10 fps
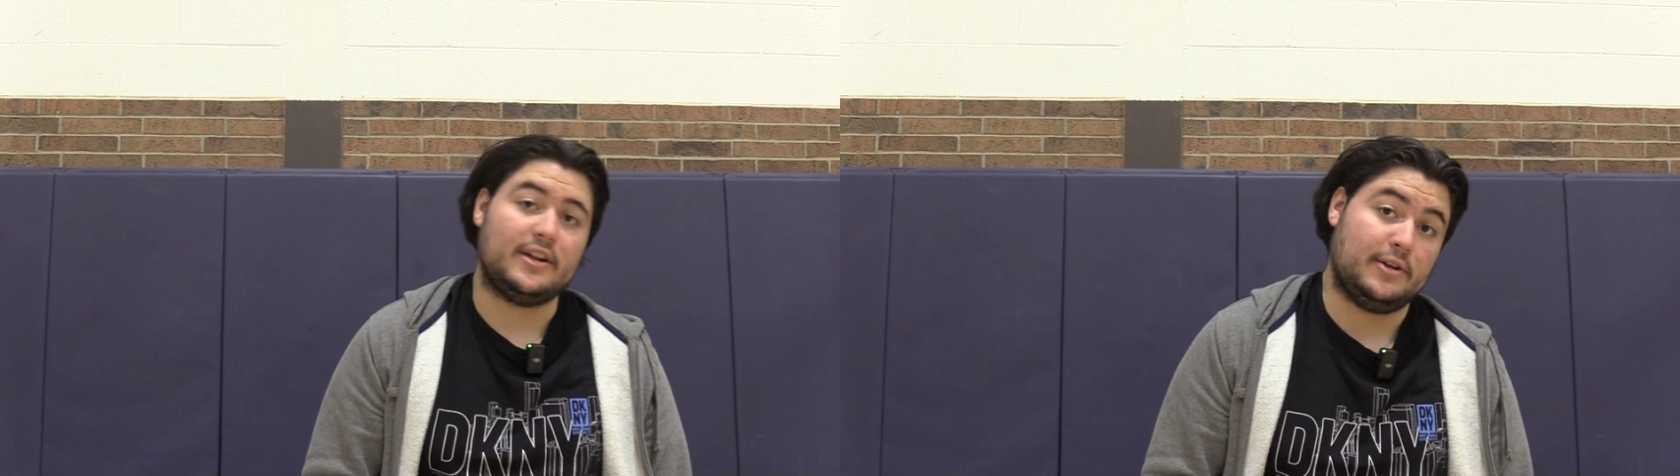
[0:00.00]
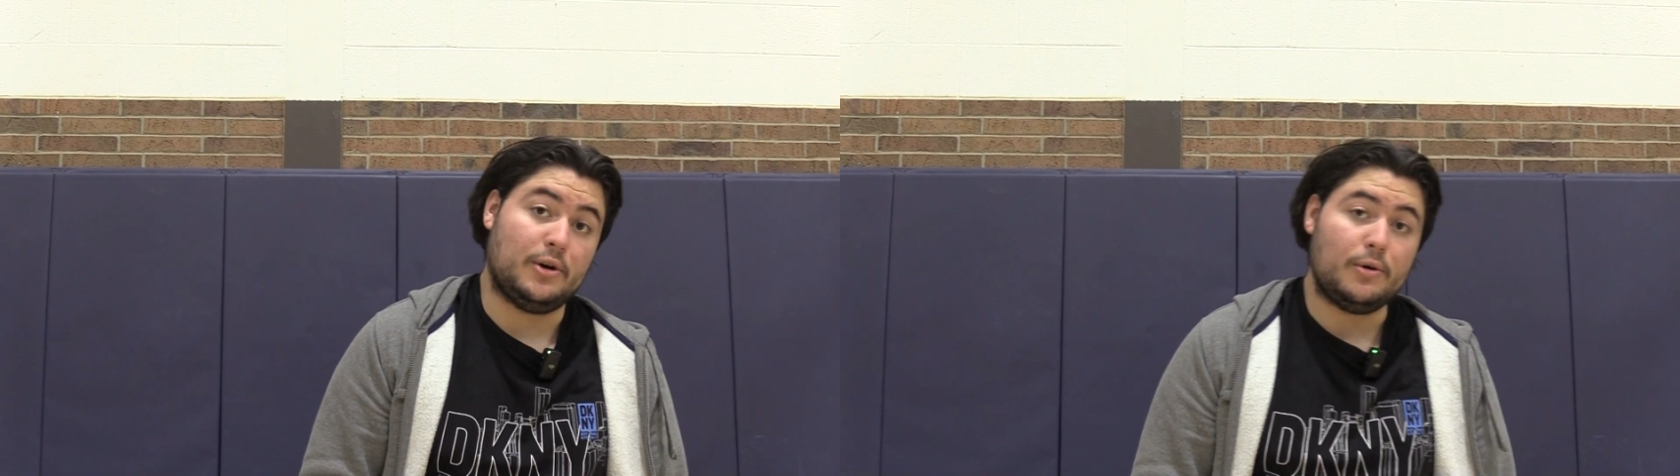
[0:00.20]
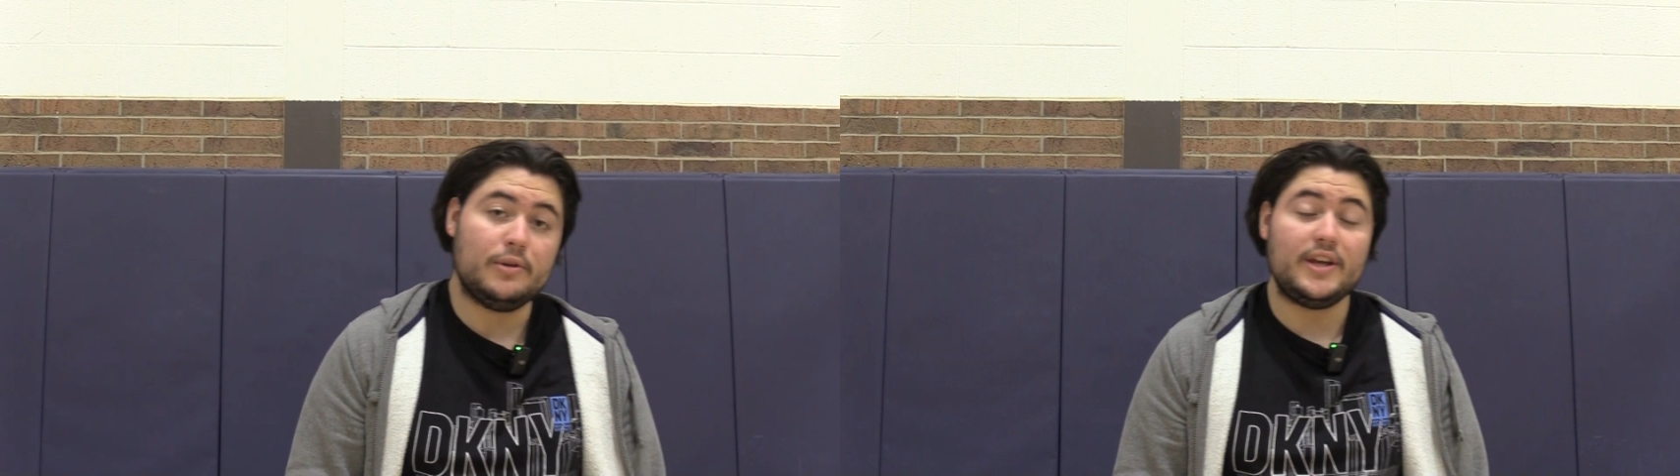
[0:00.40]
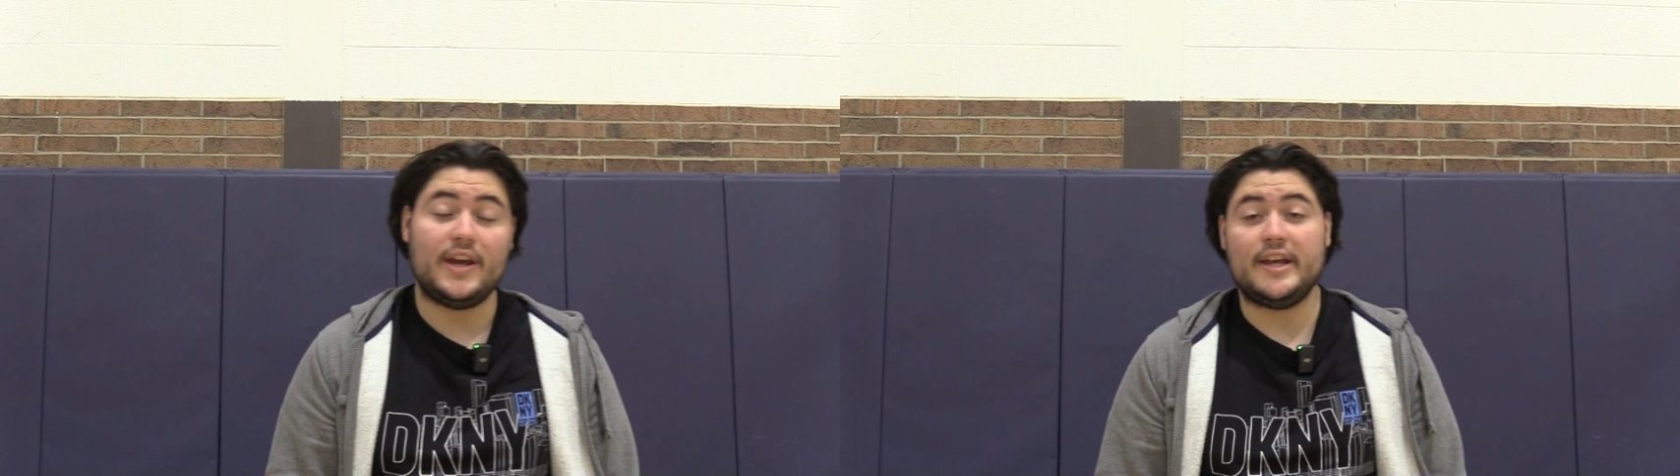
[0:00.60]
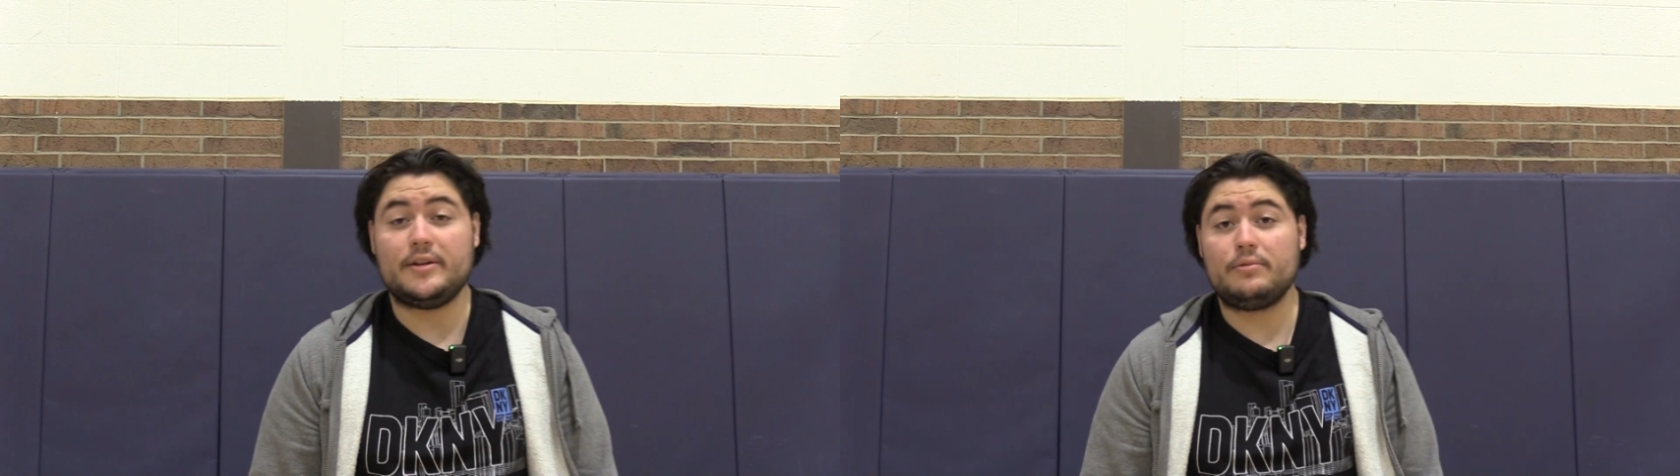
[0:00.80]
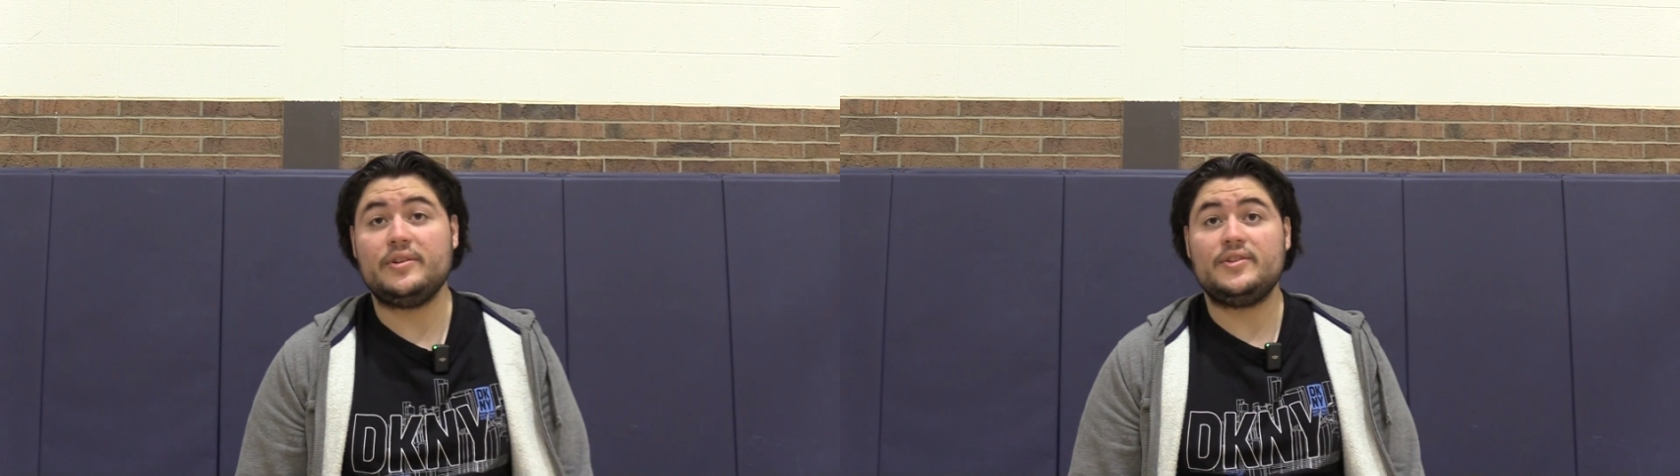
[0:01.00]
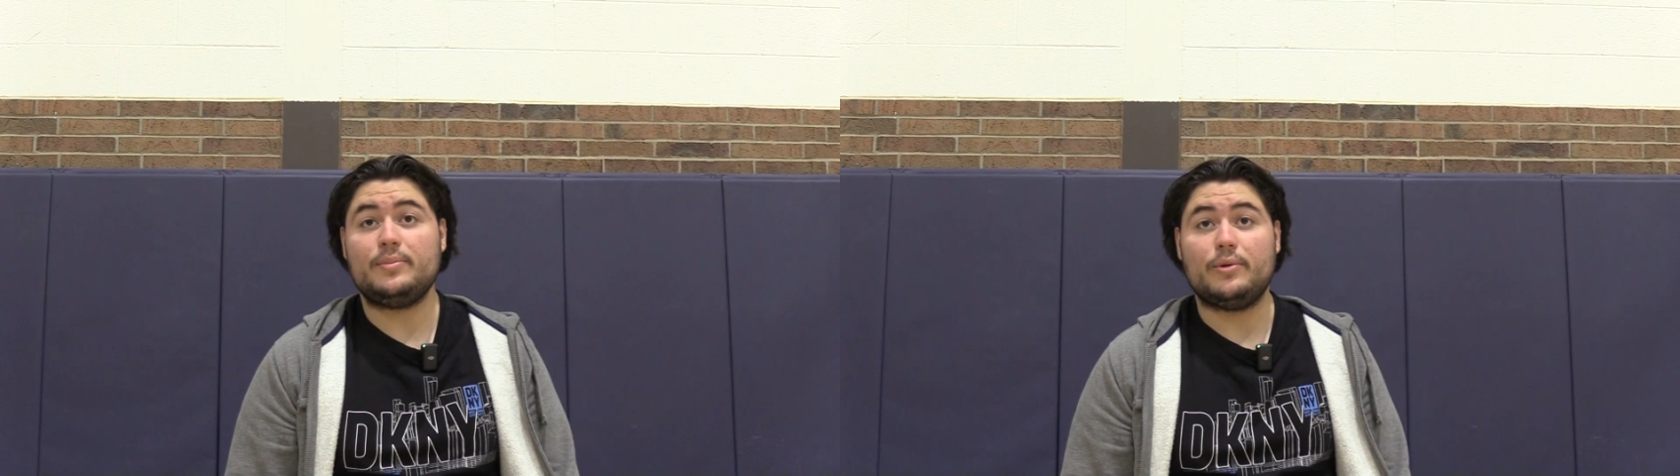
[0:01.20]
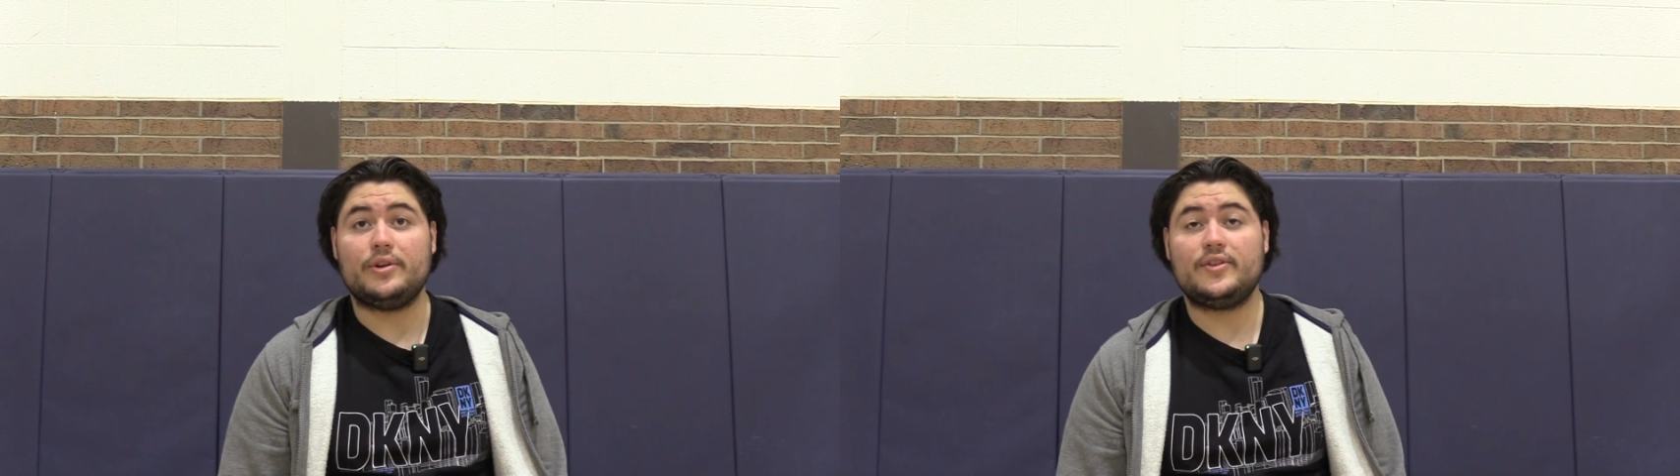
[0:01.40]
that the only entrance
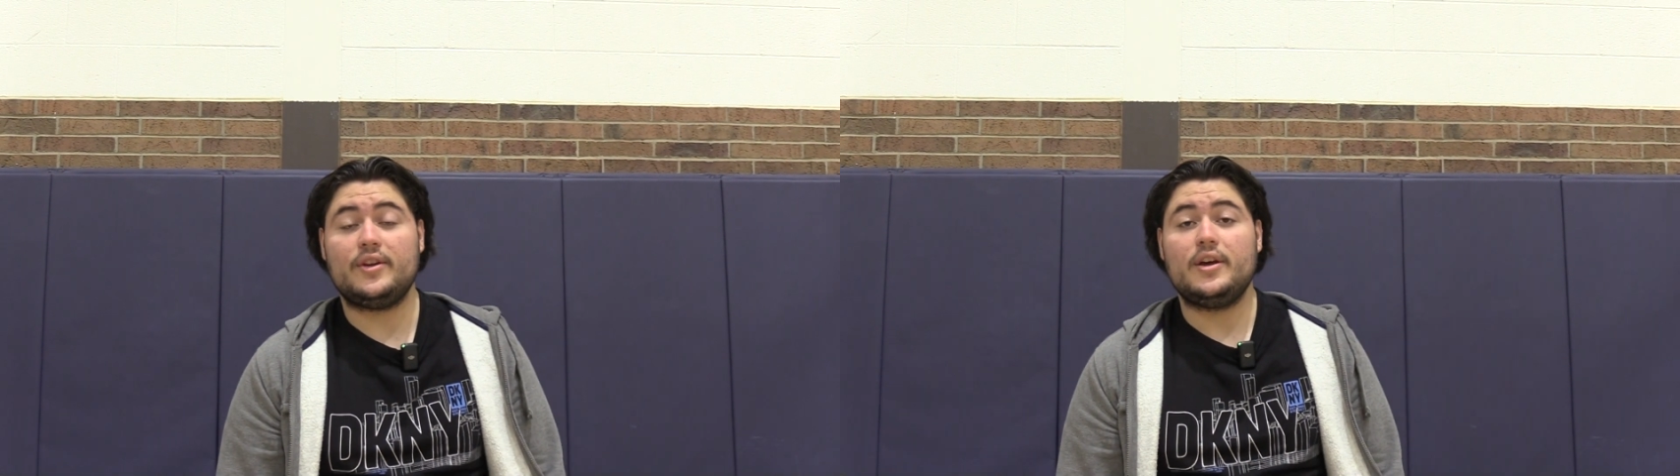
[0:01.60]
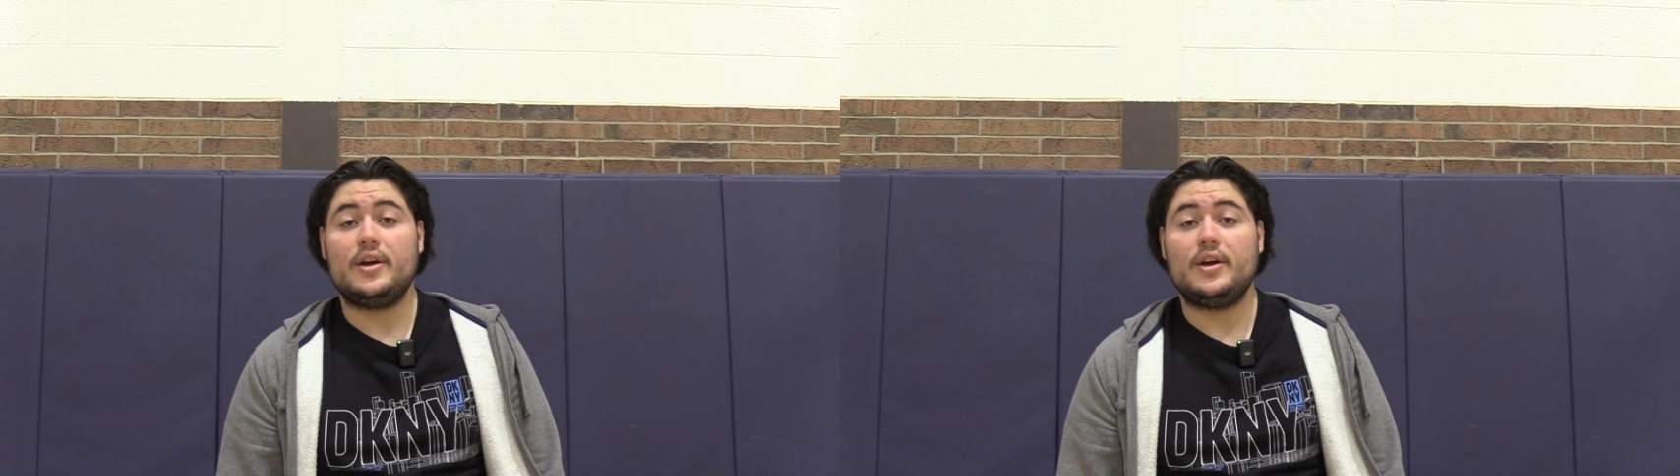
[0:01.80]
points